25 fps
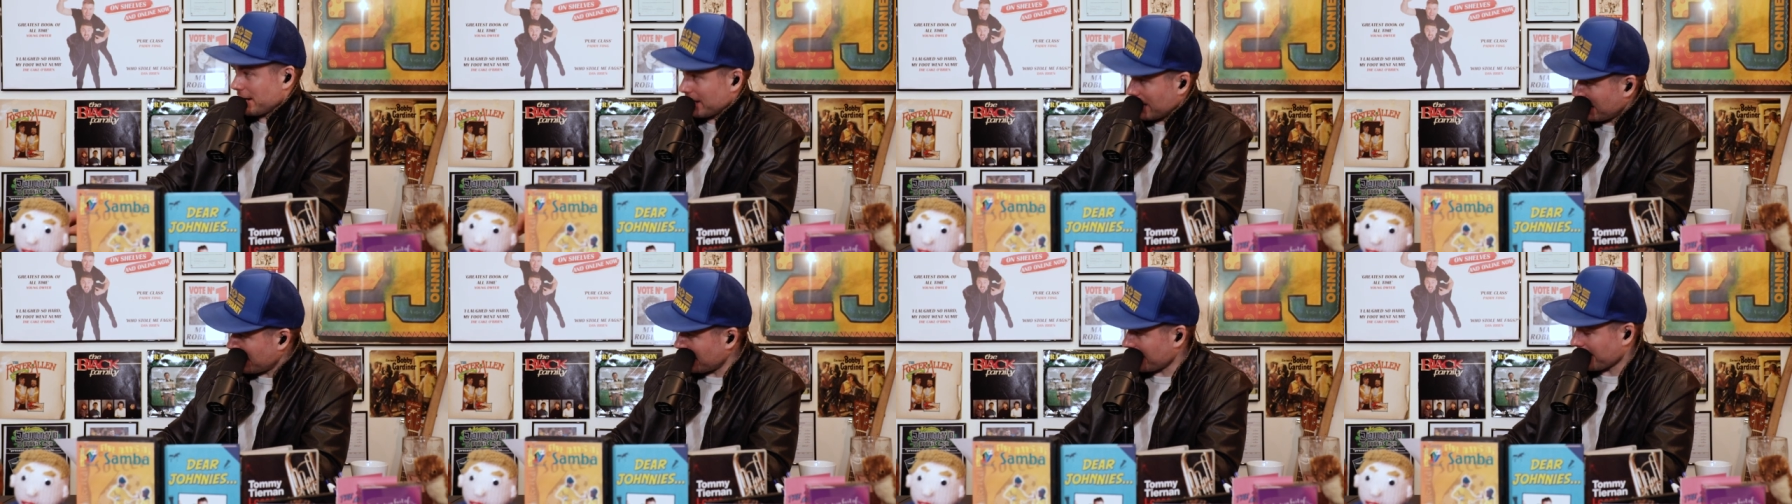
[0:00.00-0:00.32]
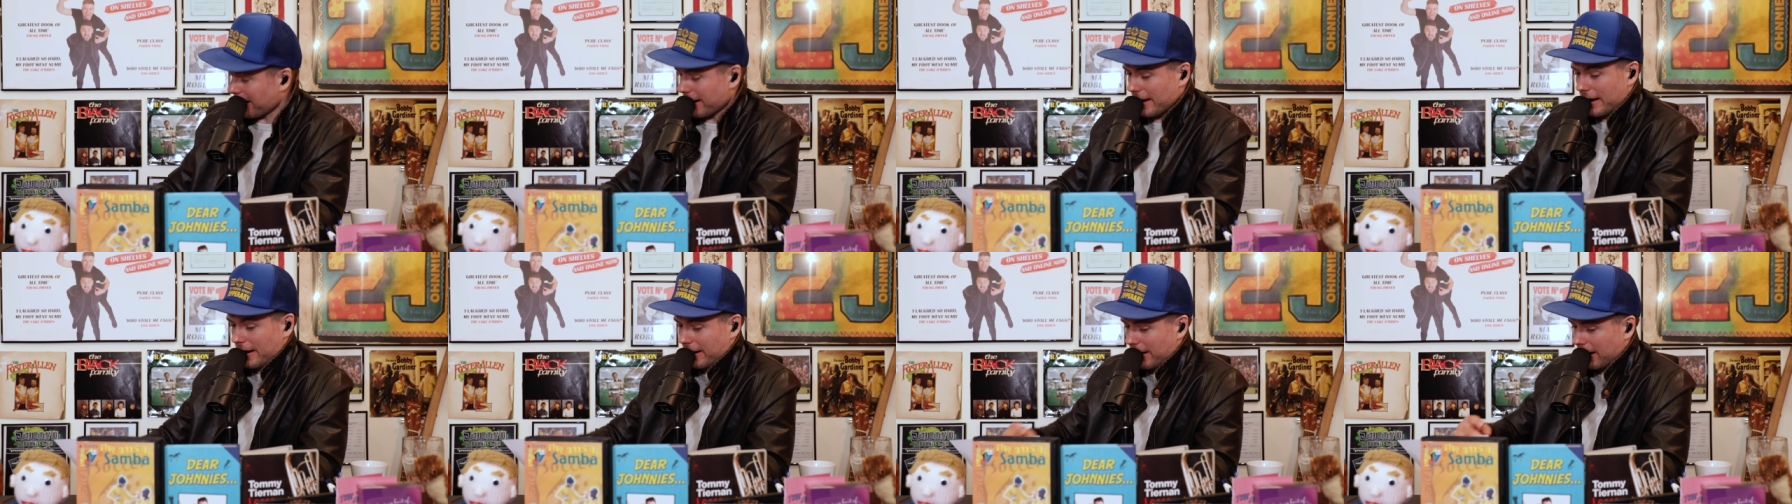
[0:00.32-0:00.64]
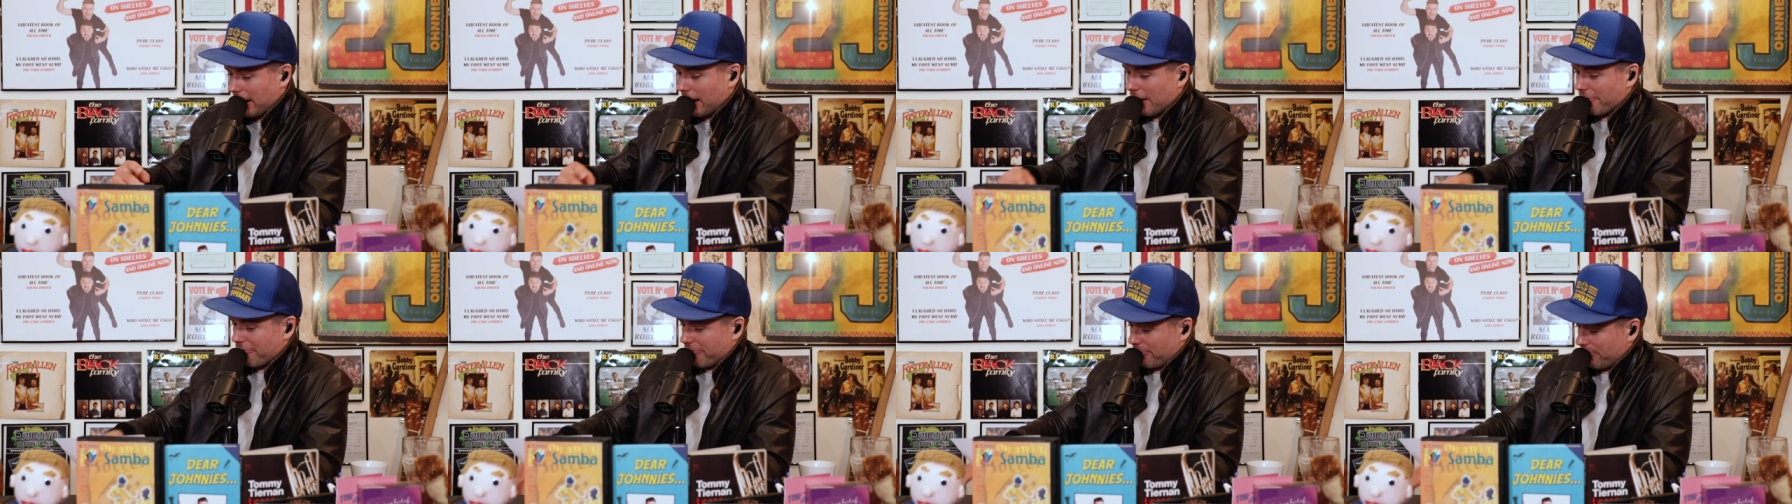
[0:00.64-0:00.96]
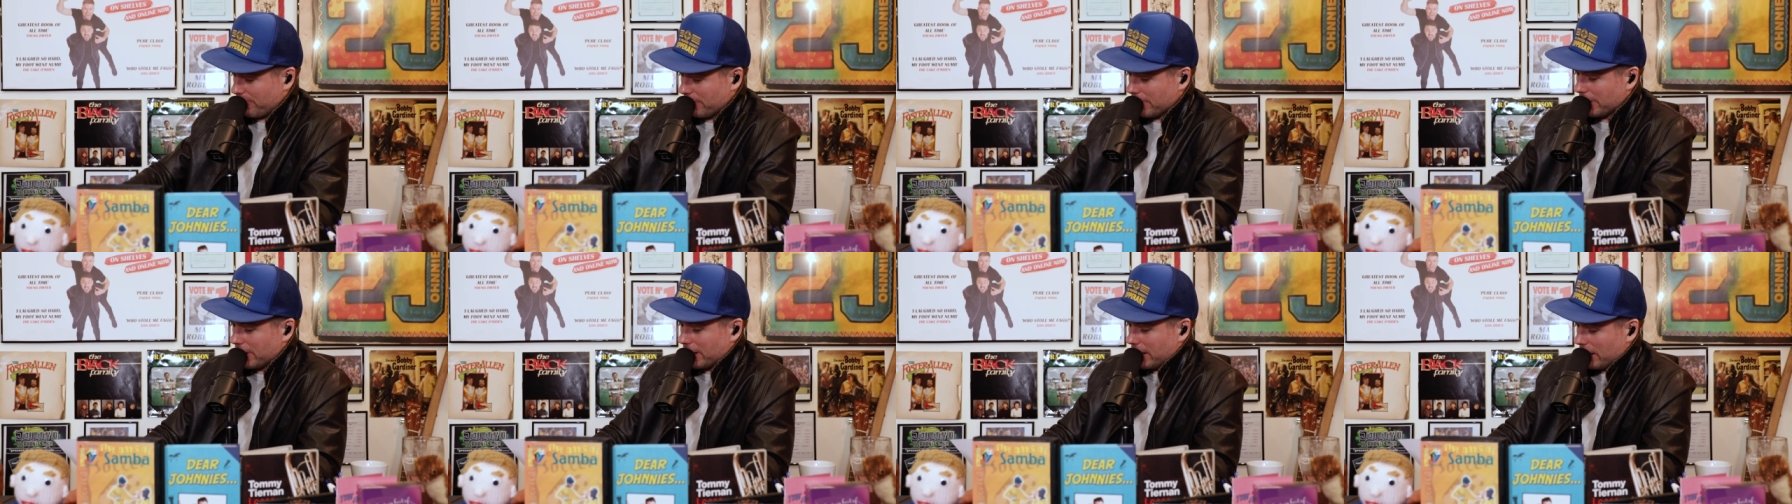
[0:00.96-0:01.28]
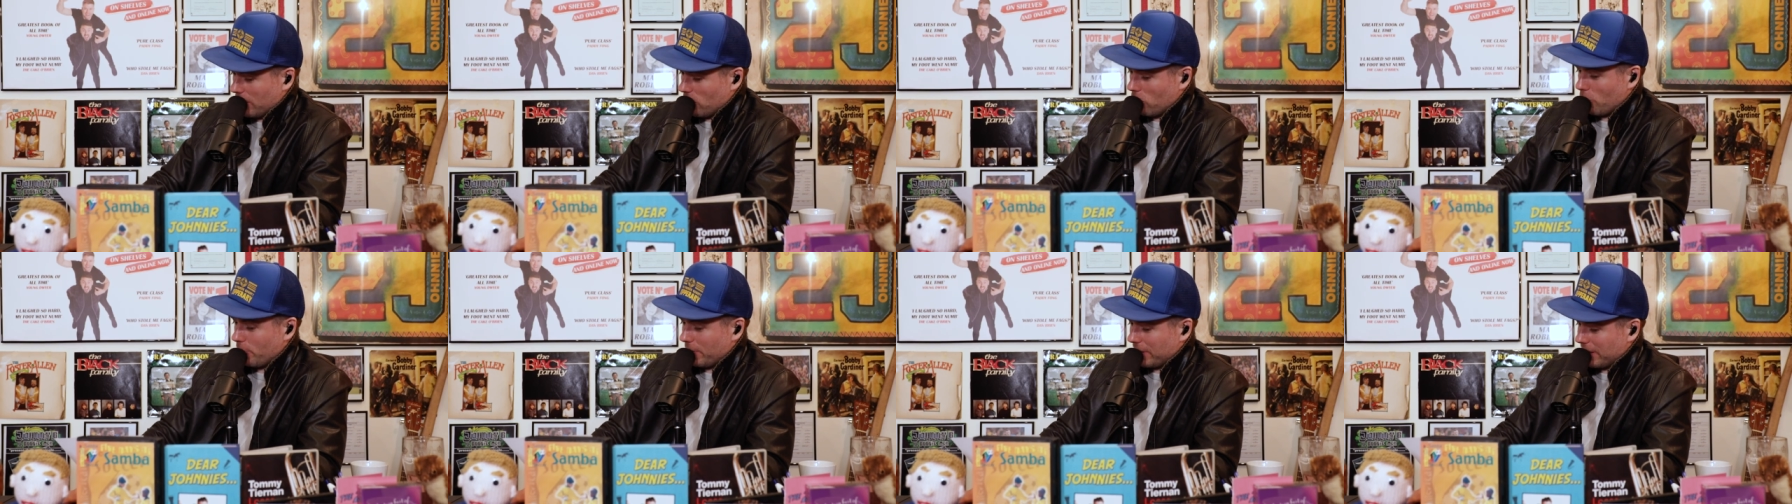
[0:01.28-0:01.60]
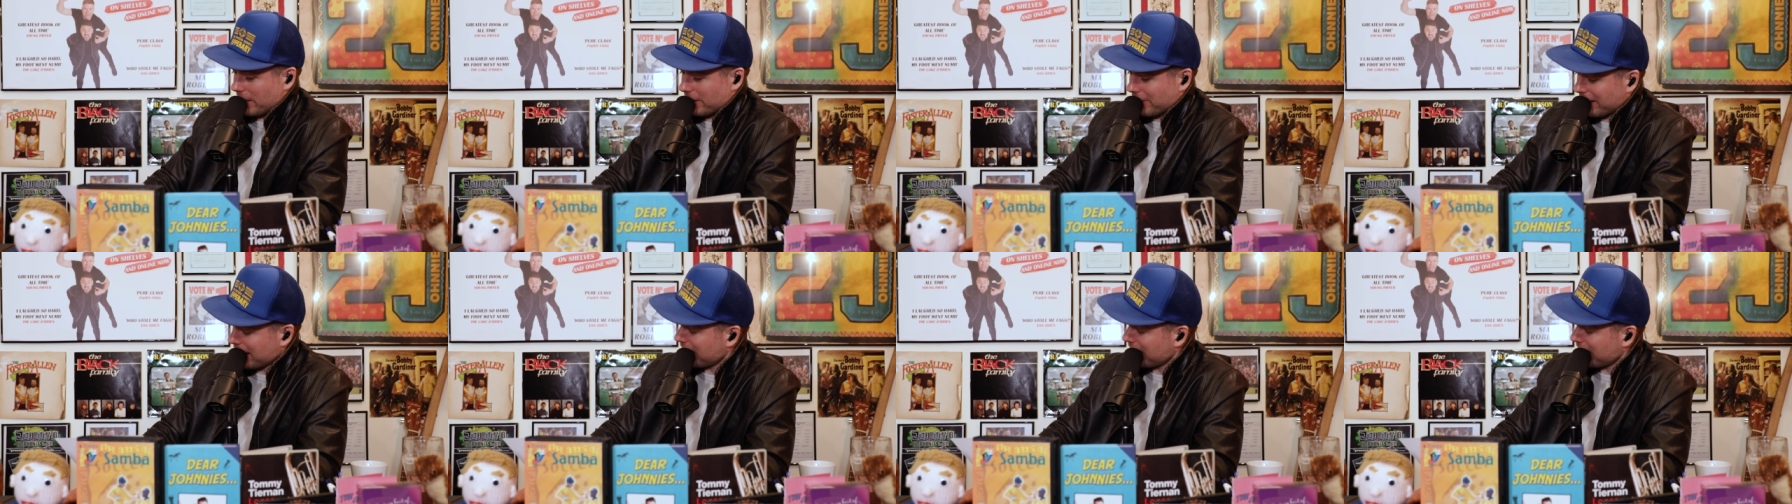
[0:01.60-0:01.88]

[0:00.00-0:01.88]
Then they got a call from Luby the